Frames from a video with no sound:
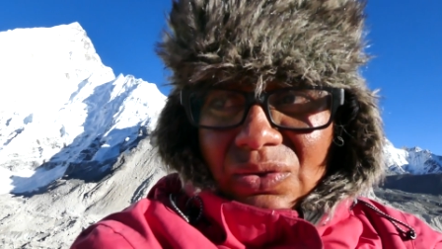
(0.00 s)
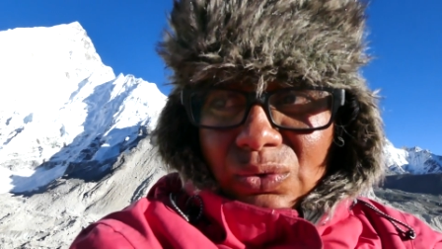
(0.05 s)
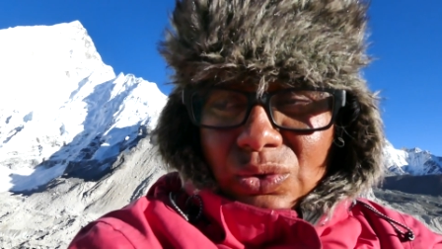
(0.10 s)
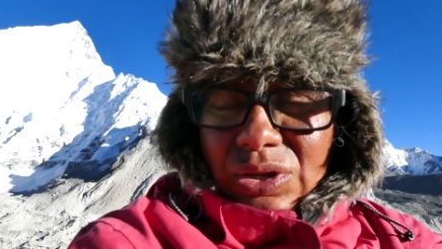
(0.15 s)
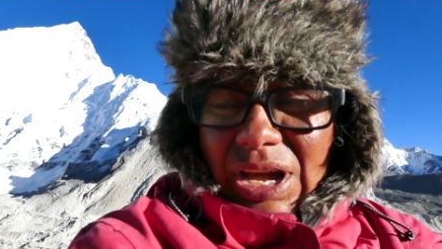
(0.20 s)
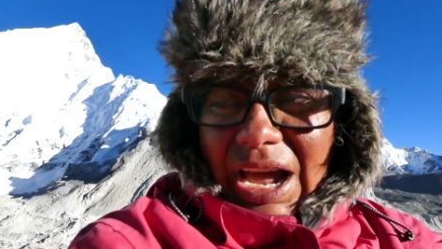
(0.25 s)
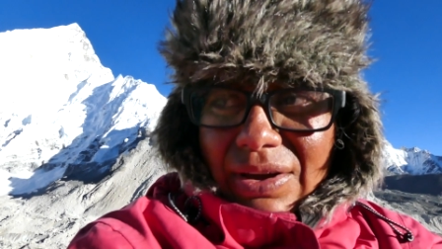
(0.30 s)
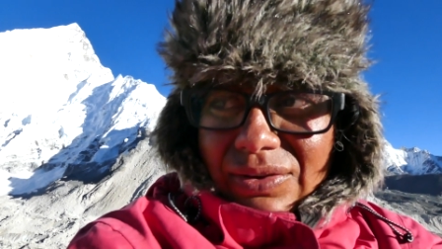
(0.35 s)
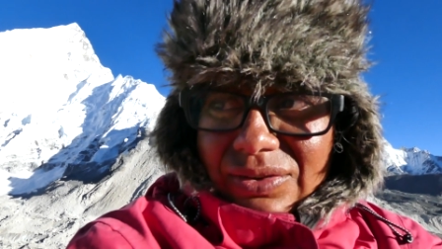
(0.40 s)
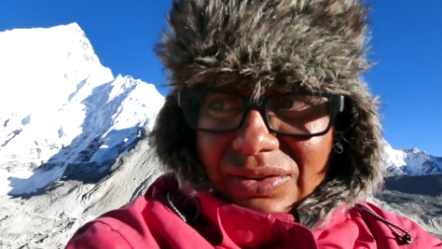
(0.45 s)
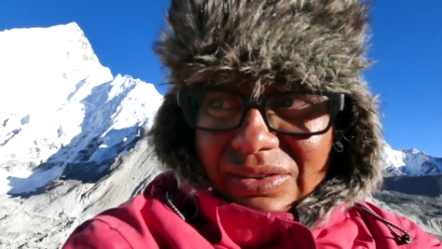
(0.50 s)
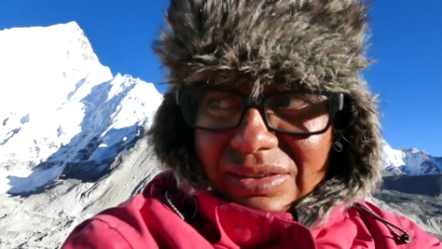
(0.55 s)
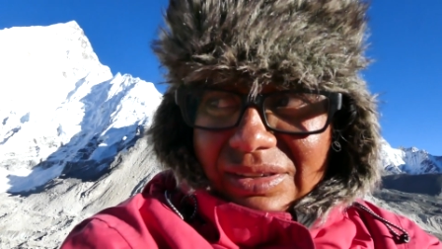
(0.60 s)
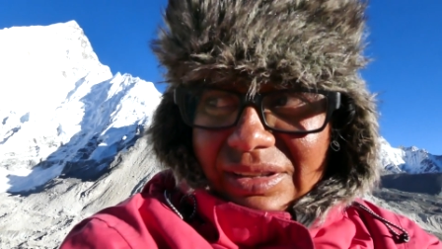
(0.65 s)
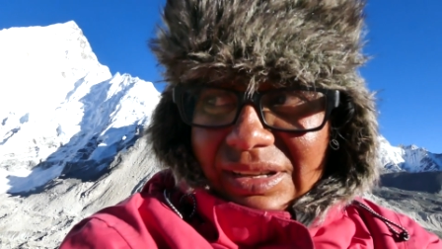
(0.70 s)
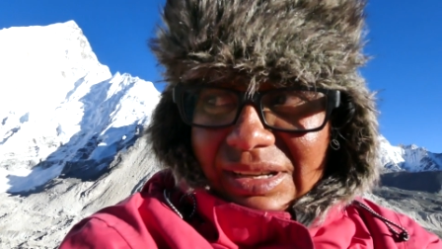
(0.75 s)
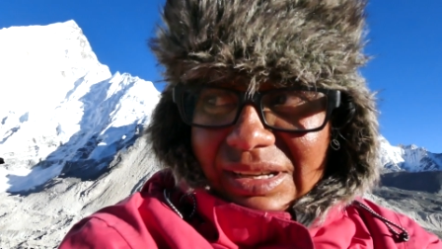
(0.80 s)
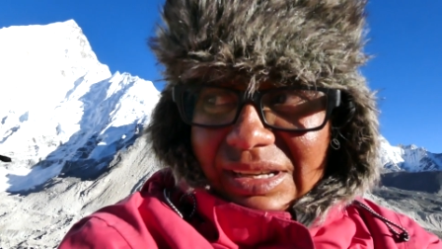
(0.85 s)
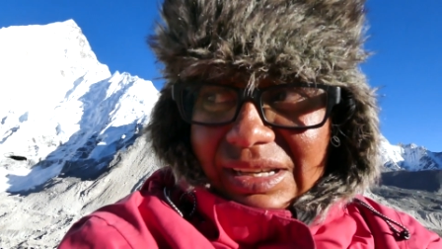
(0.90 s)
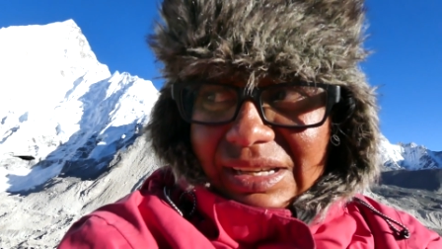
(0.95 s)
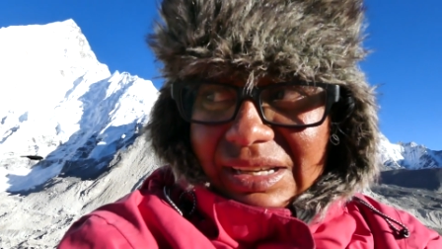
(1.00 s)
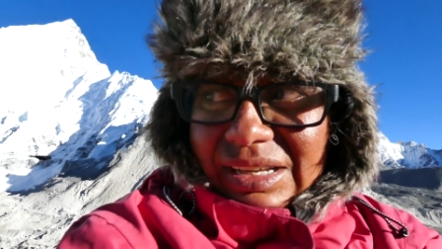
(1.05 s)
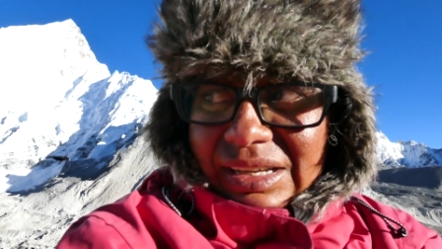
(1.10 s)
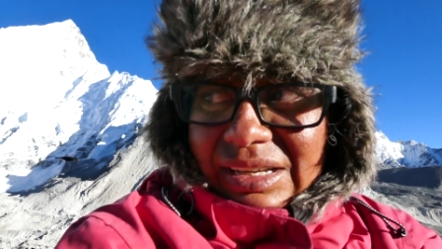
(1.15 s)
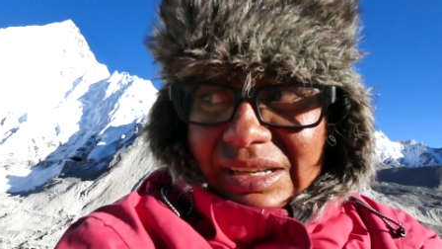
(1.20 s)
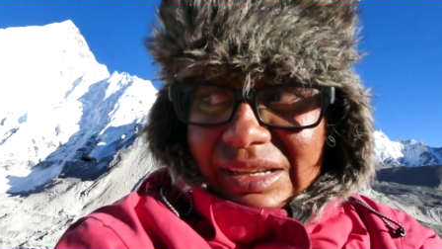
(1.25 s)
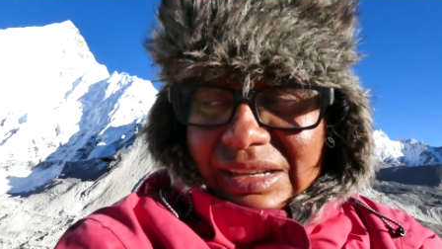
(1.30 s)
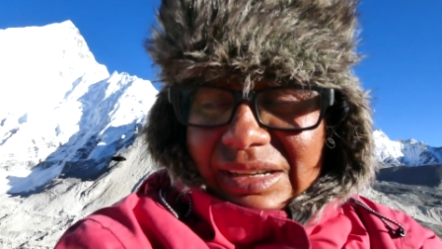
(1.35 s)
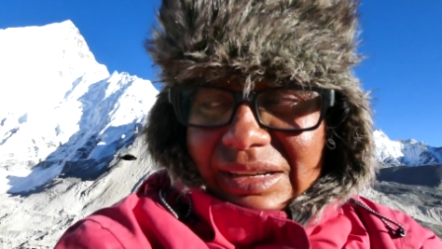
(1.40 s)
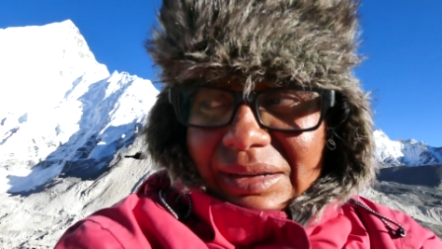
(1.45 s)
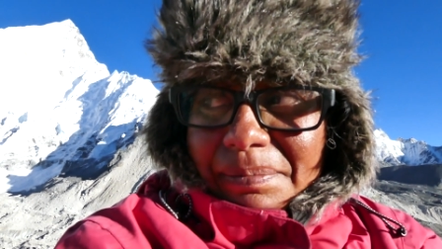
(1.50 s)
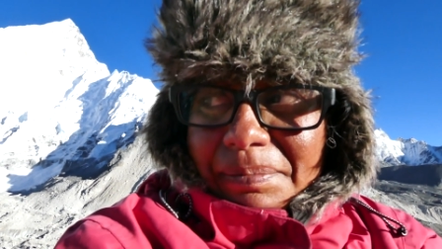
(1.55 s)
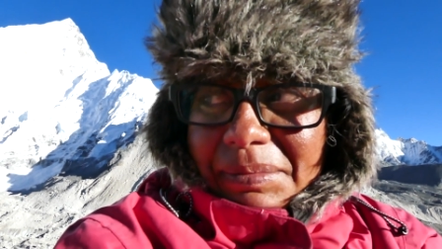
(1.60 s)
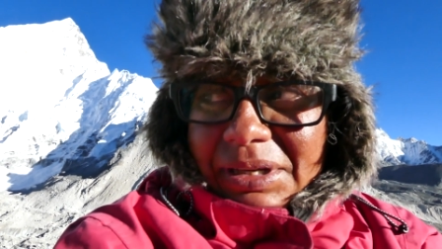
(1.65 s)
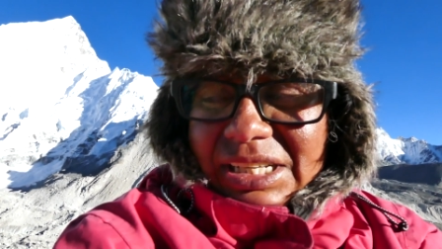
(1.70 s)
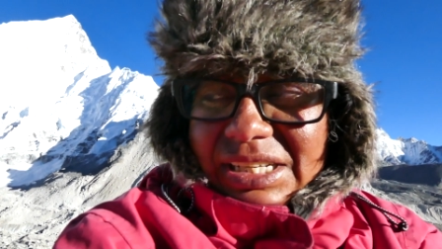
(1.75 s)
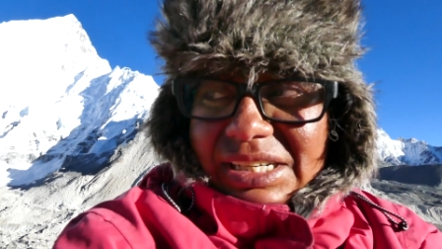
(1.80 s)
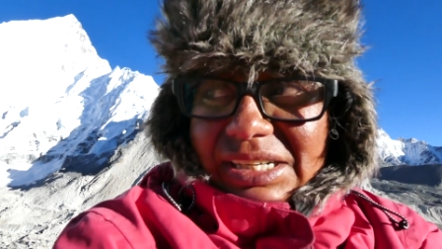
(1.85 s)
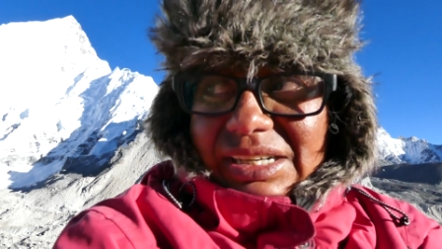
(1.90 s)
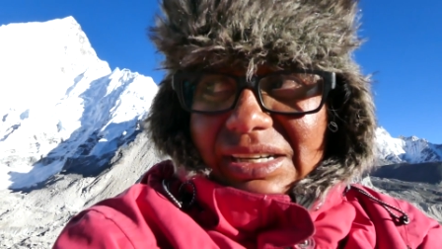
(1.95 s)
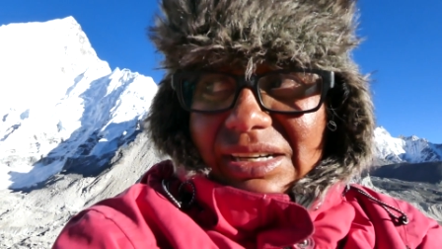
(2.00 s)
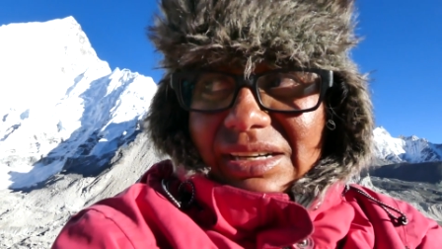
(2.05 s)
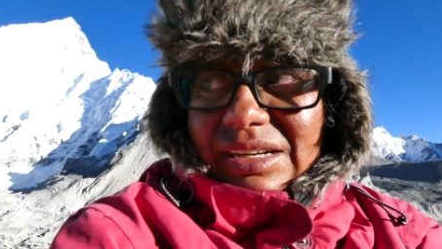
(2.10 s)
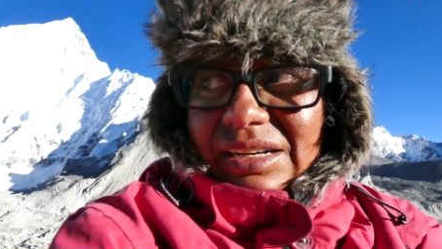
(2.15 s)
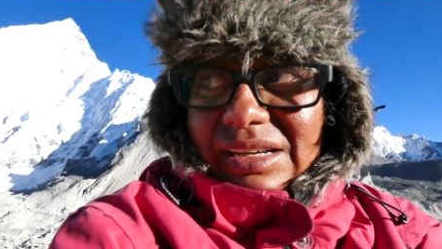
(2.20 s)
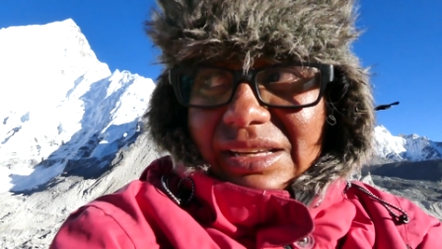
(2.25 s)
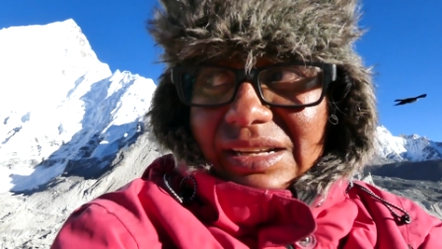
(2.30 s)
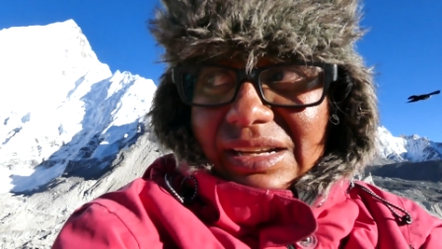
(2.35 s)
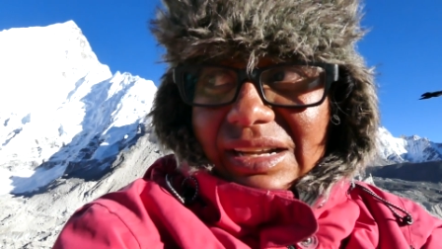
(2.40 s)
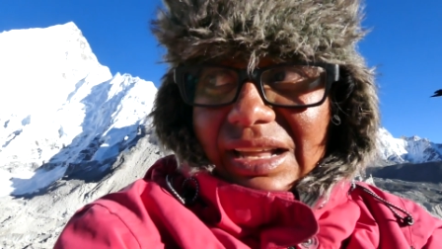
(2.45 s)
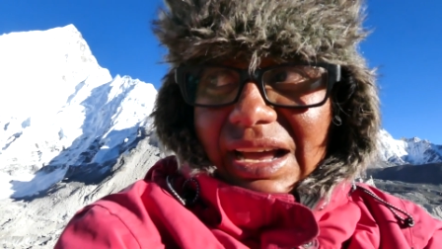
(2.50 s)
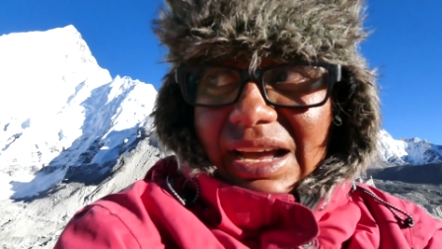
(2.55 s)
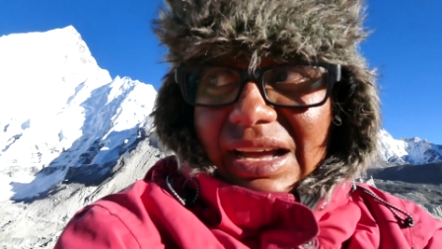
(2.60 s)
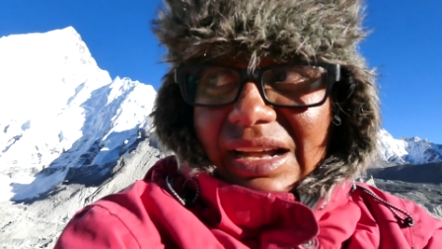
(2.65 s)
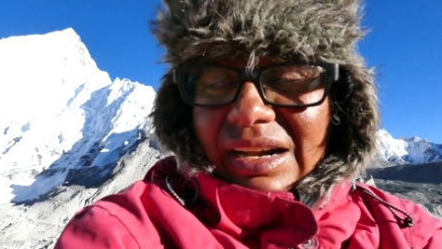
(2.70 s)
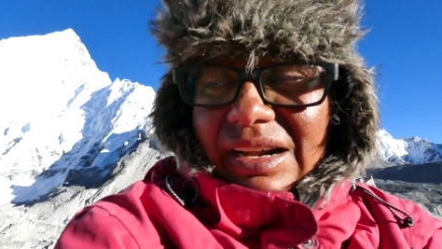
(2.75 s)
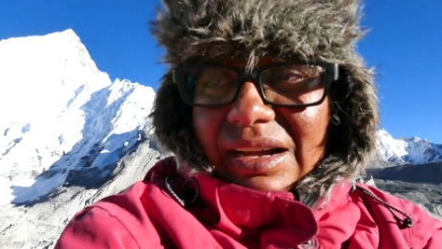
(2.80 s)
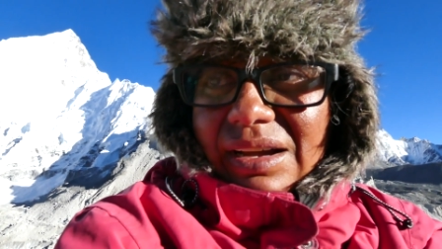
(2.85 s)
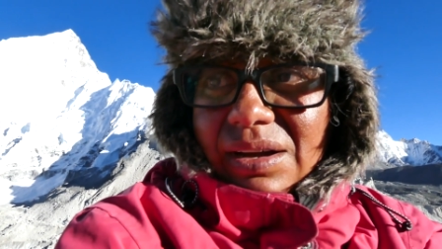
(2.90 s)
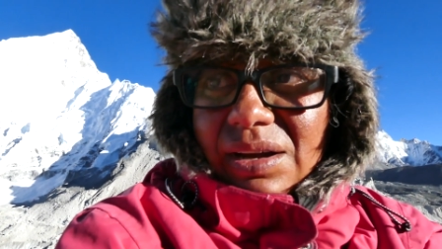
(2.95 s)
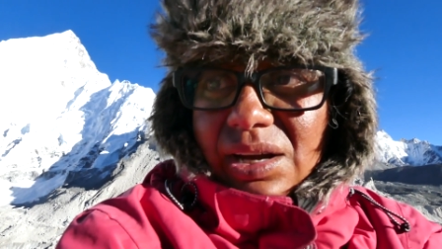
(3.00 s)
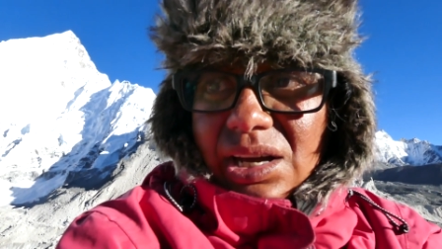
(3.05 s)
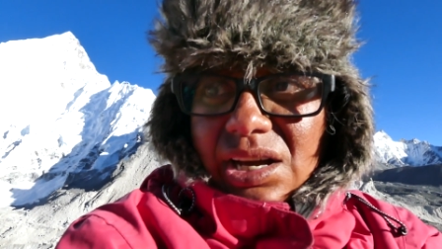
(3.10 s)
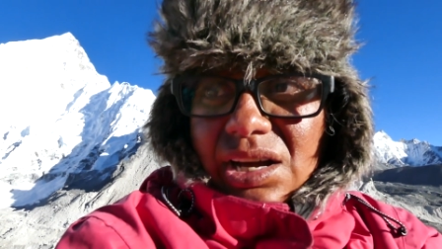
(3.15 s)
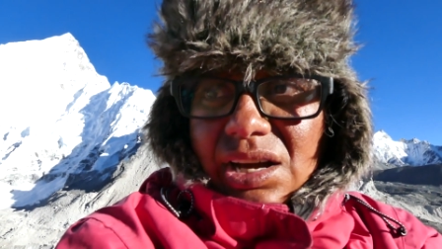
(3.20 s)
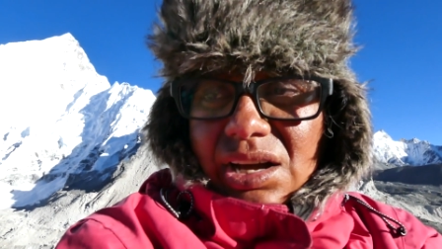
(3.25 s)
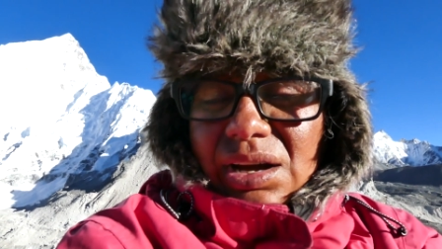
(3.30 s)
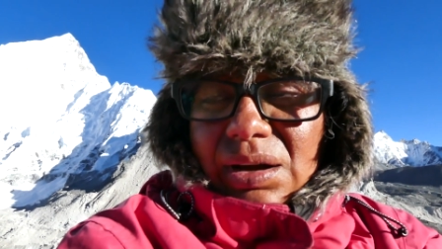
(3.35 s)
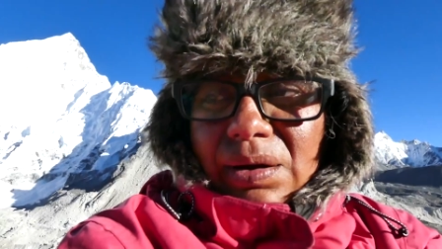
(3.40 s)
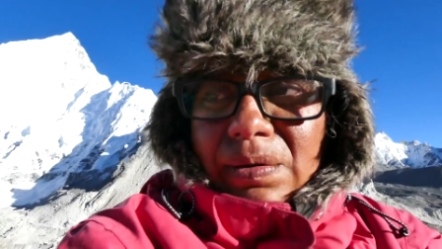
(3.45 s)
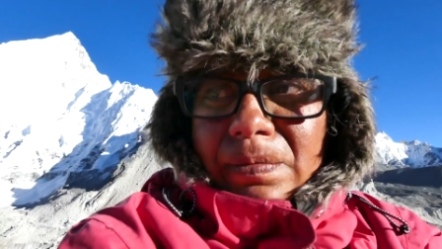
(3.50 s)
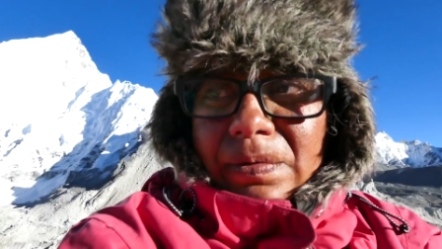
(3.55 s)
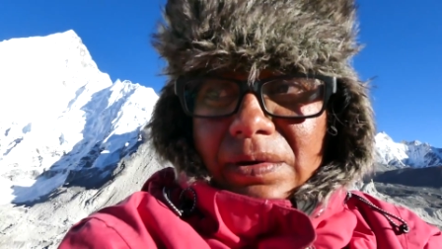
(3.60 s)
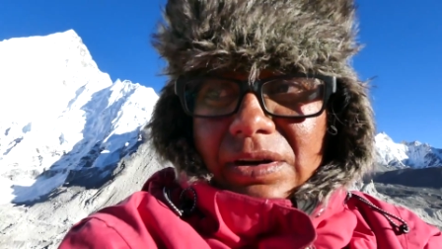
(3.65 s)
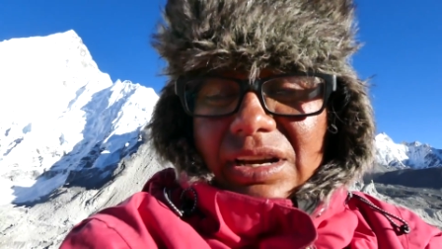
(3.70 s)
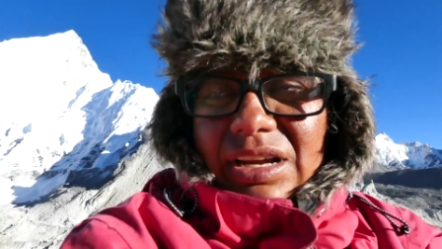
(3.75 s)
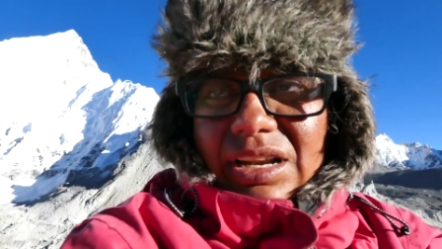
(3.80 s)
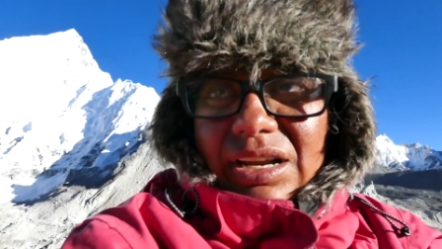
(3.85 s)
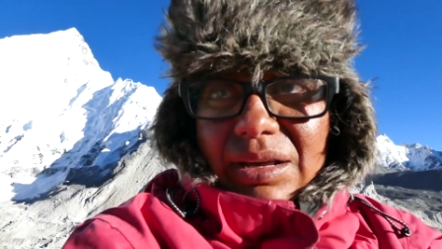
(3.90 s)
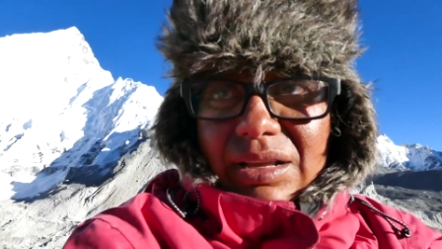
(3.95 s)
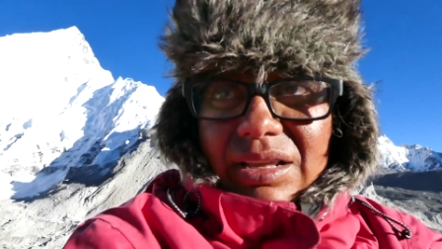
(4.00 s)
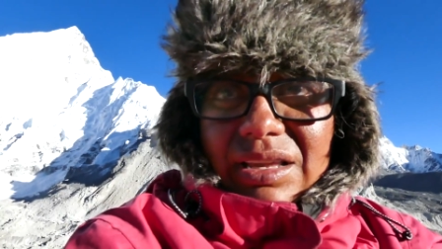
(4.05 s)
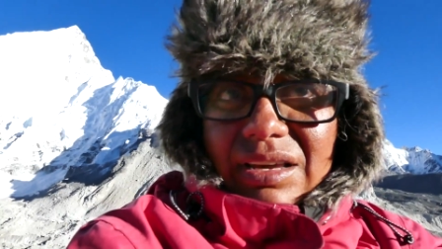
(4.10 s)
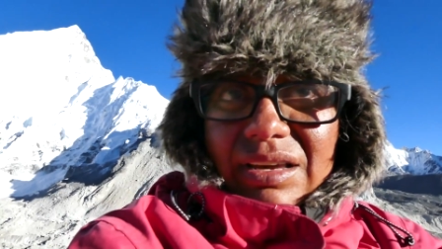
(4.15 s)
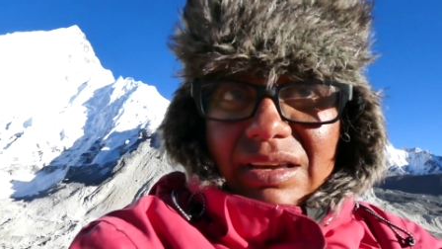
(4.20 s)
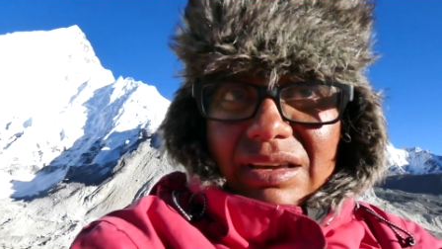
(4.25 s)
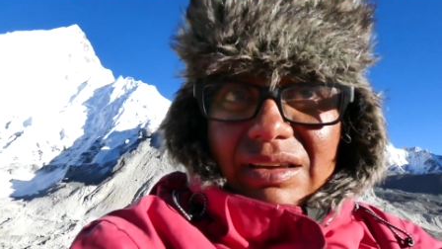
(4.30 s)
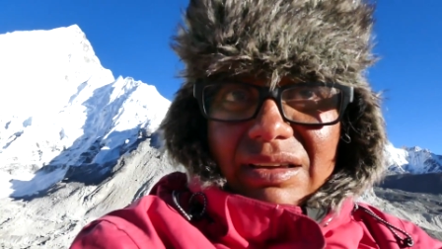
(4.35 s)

2000 meter than walking at